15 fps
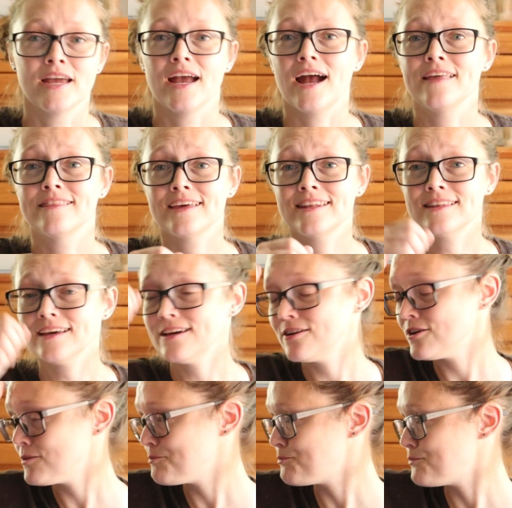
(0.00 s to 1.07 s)
and then
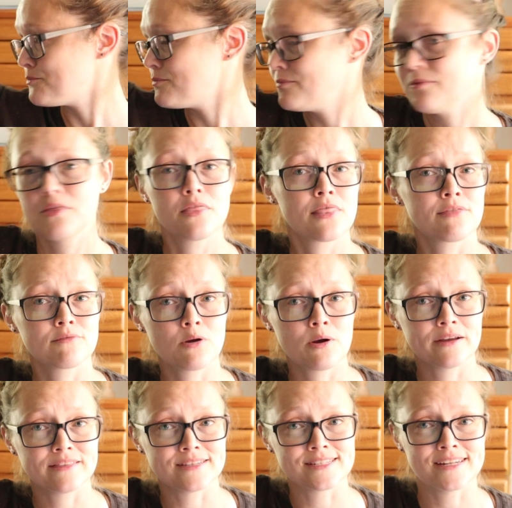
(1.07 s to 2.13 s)
later throw
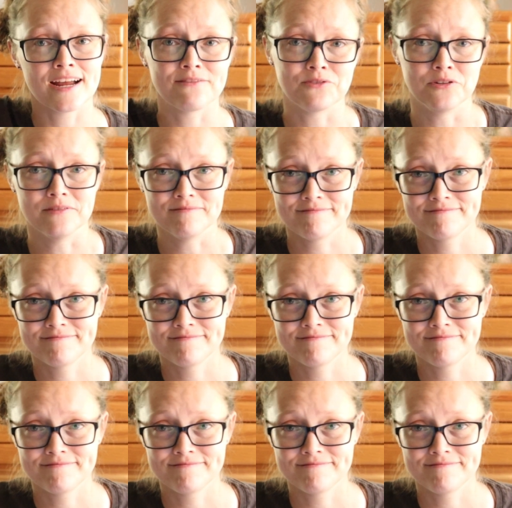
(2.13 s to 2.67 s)
out the snaffle